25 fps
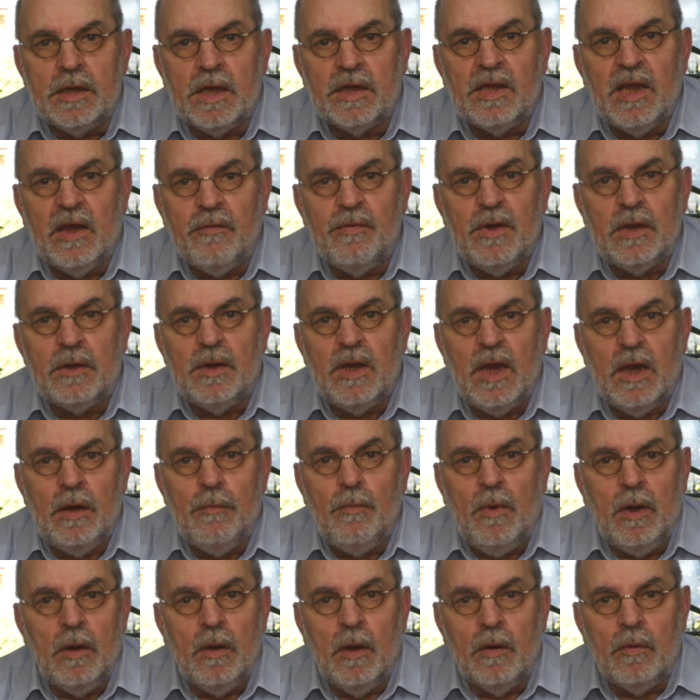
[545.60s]
that have their
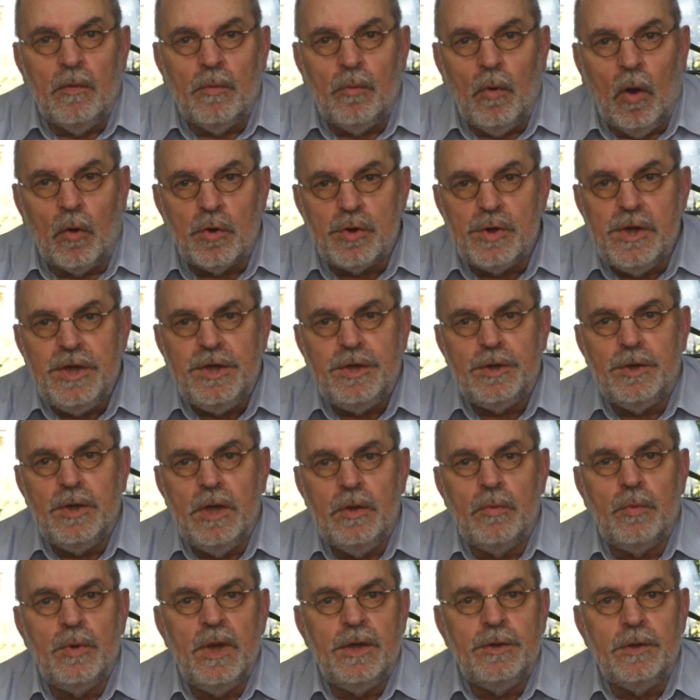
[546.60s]
name
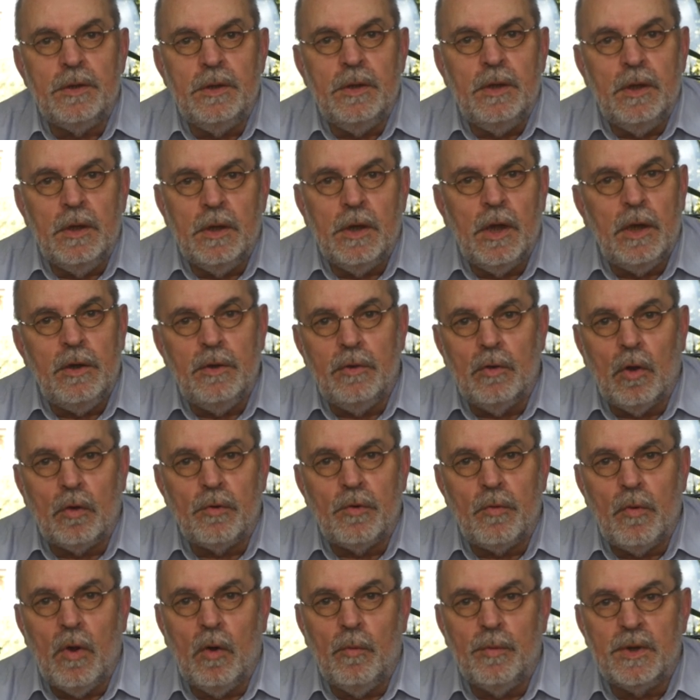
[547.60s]
originally written in
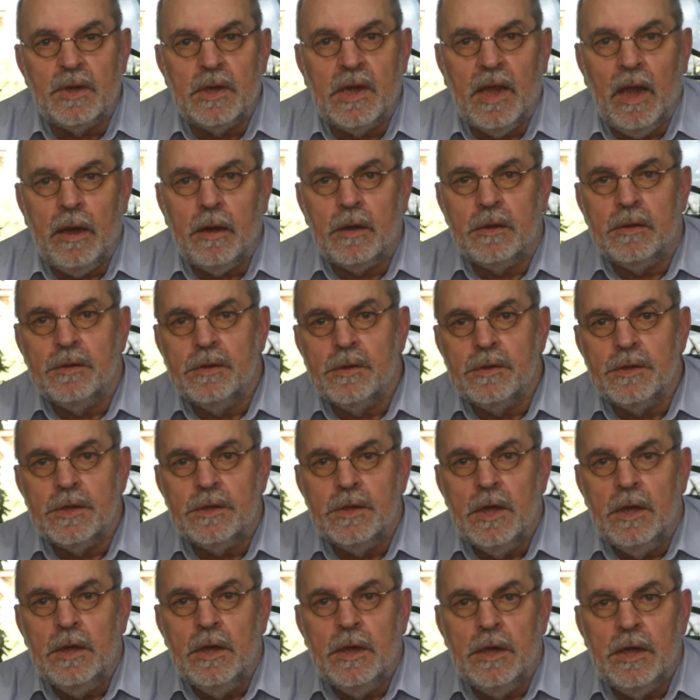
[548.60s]
non-Roman characters
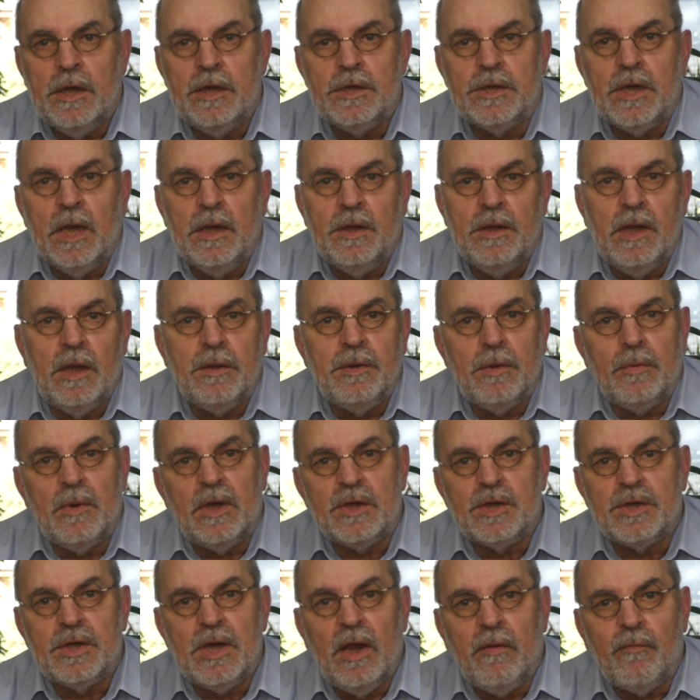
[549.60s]
is that there are
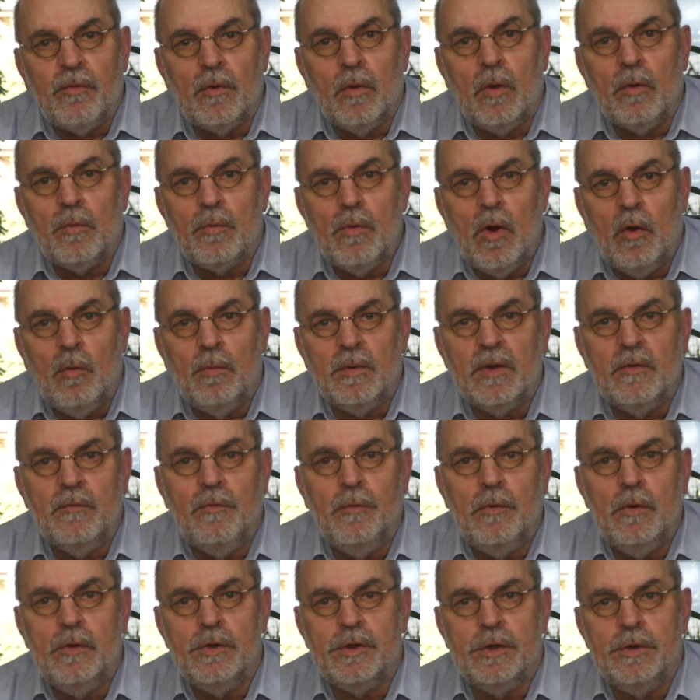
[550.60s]
several Roman
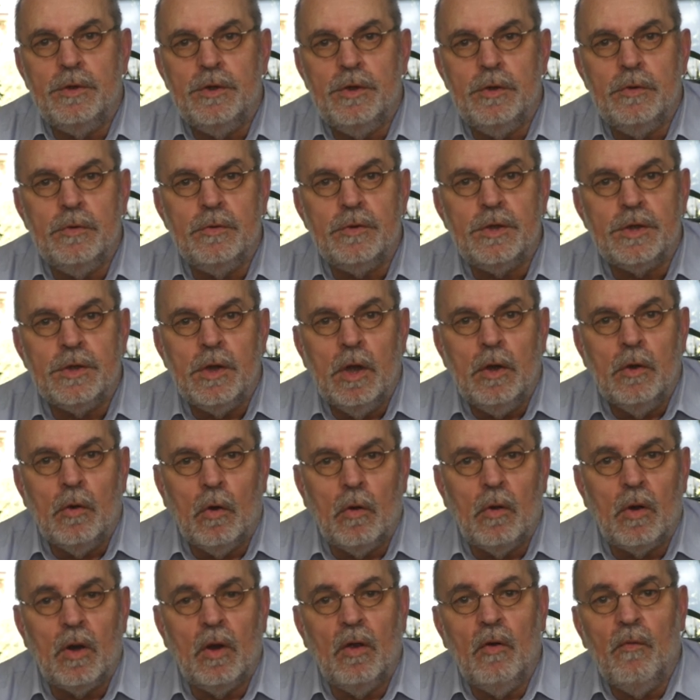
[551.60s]
versions used
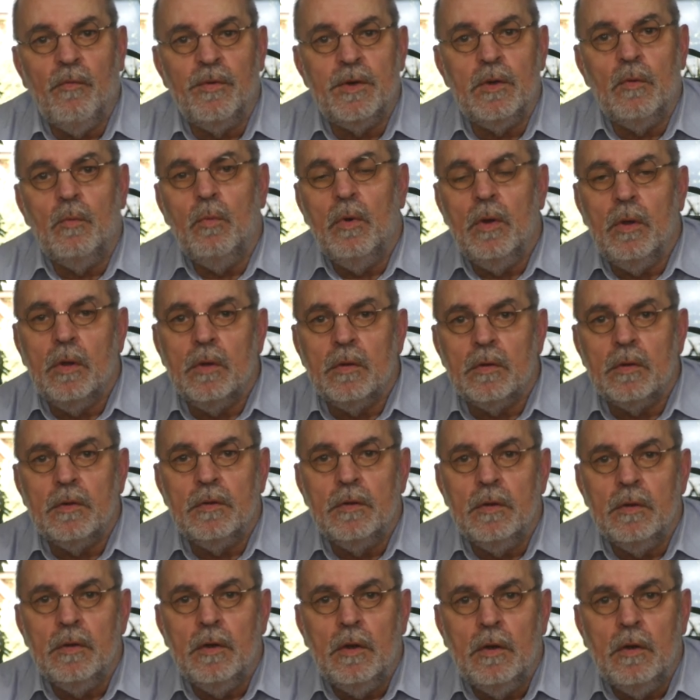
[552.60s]
all over the world.
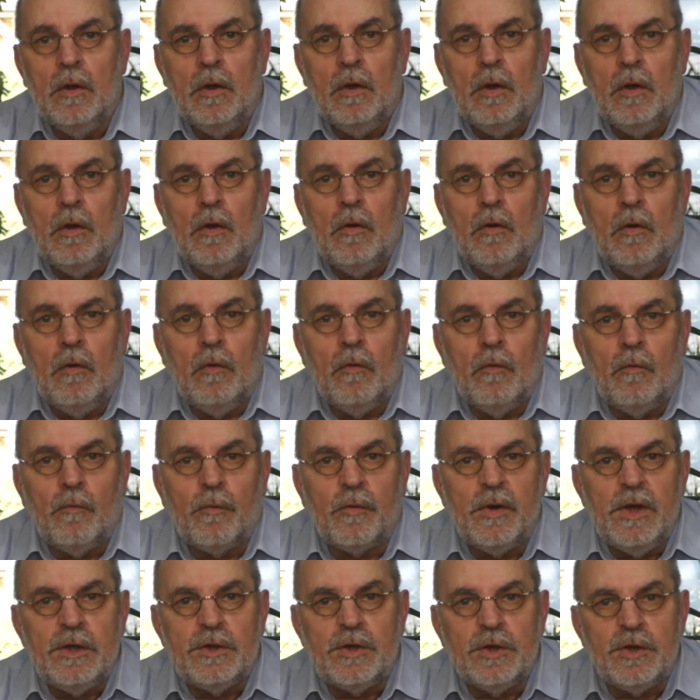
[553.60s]

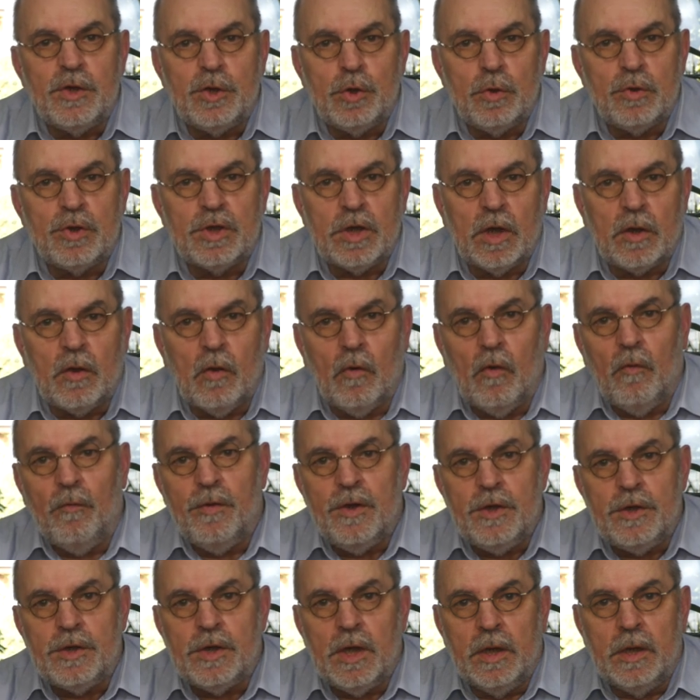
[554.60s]
For instance,
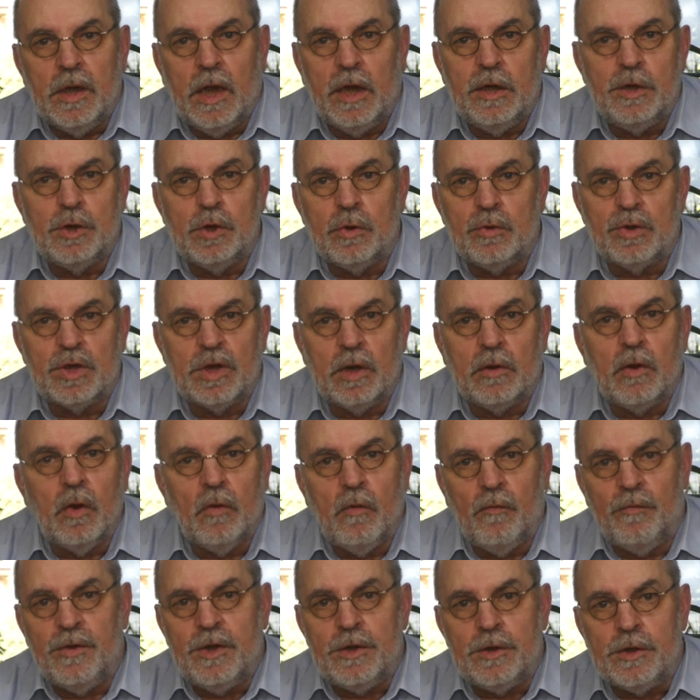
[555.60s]
Shostakovich and
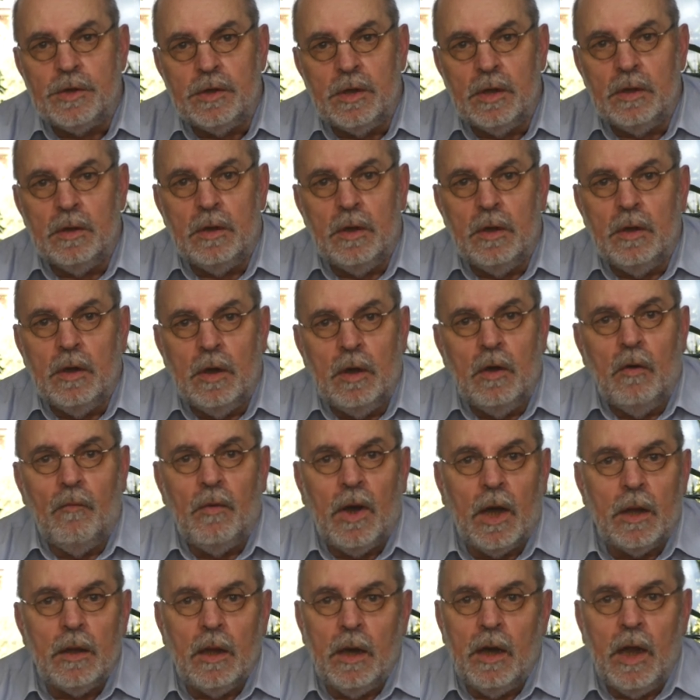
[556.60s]
Shostakovich,
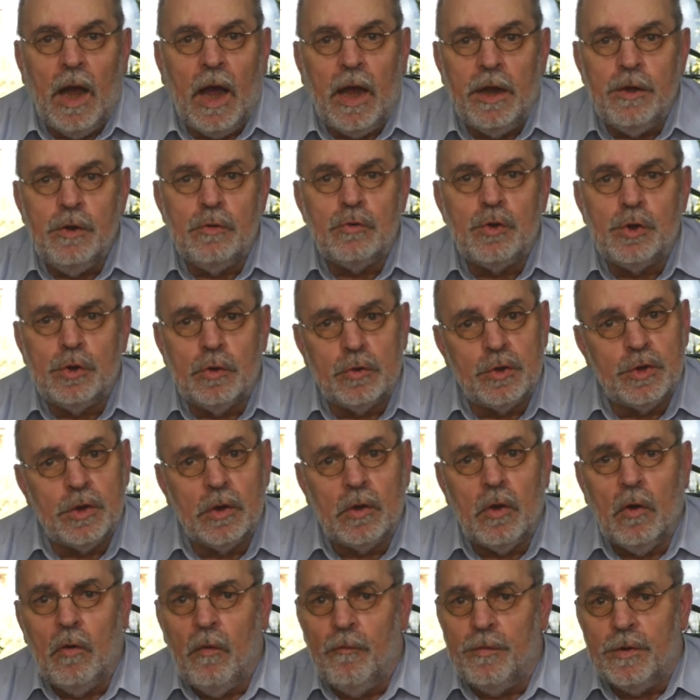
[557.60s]
while I use
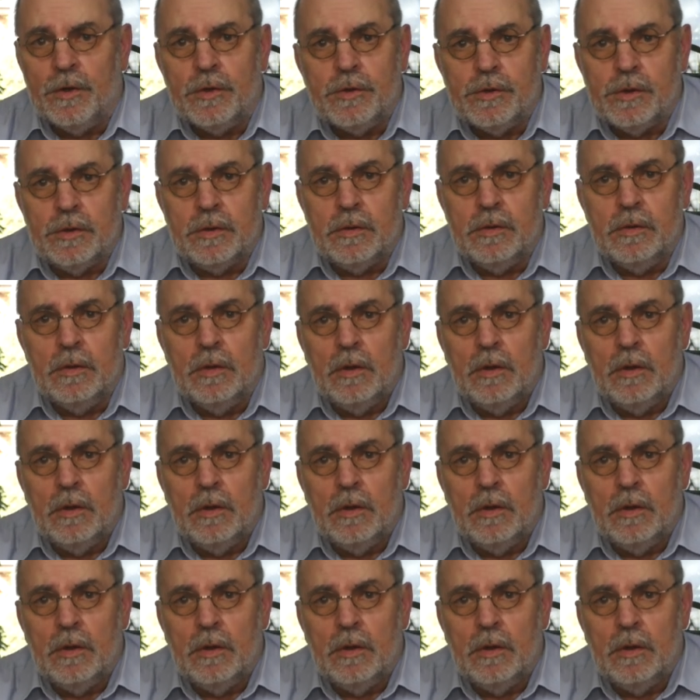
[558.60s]
Shostakovich,